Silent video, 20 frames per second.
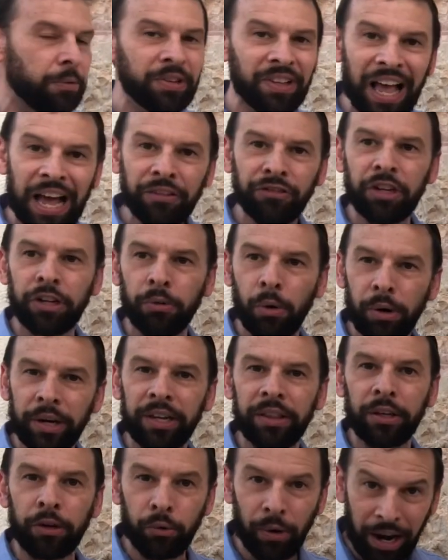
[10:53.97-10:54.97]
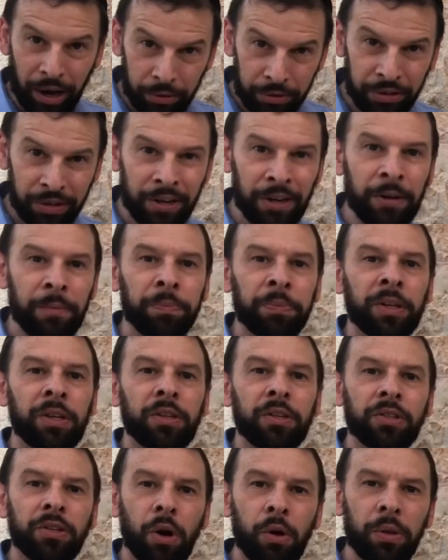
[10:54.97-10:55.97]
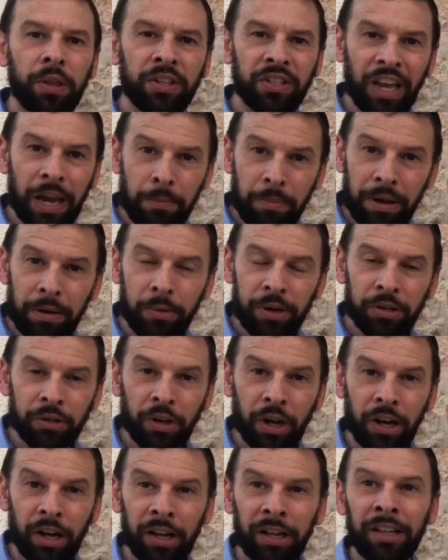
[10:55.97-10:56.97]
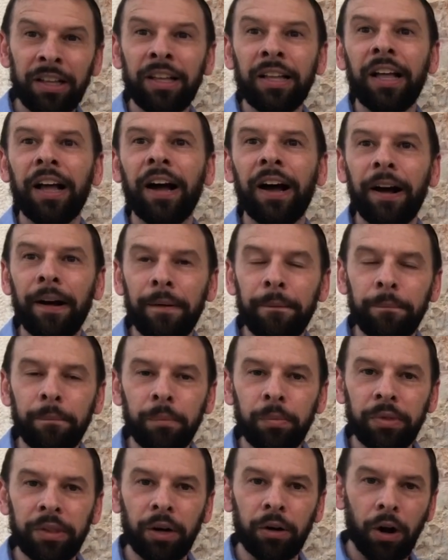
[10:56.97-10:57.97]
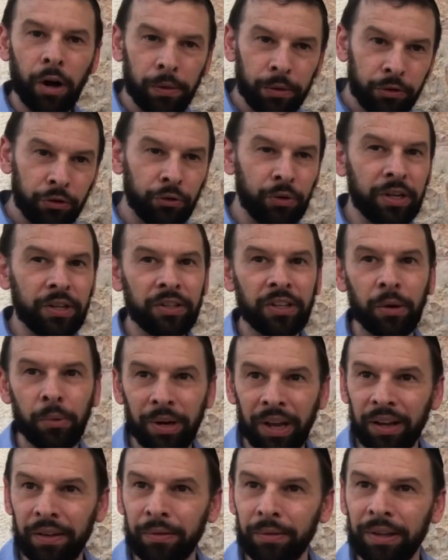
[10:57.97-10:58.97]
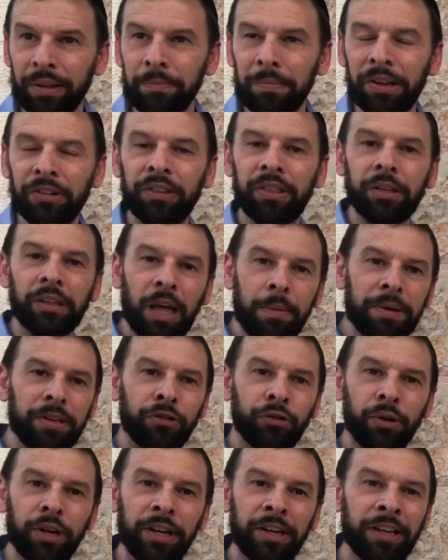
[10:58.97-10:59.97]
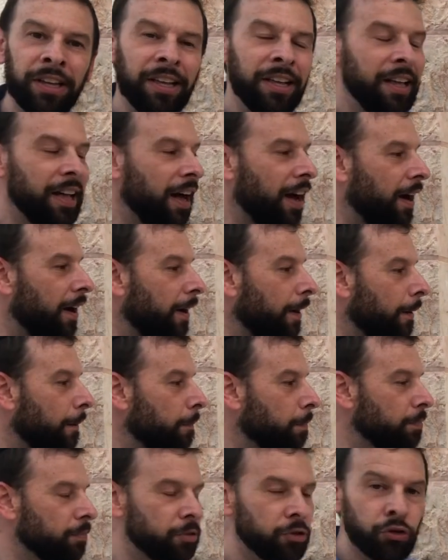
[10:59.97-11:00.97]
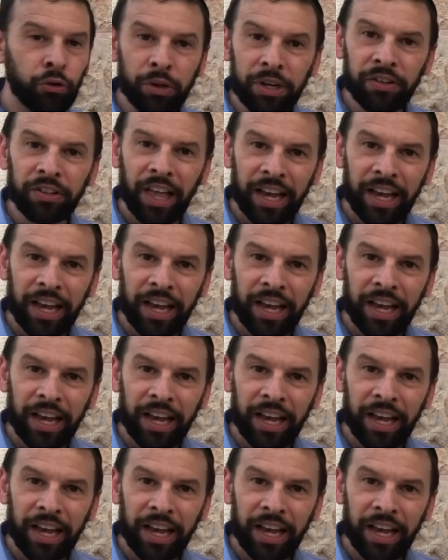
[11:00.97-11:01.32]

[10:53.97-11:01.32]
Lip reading: was actually growing in the ground. So the same way we saw there are other trees here, we mentioned the lemon tree, trees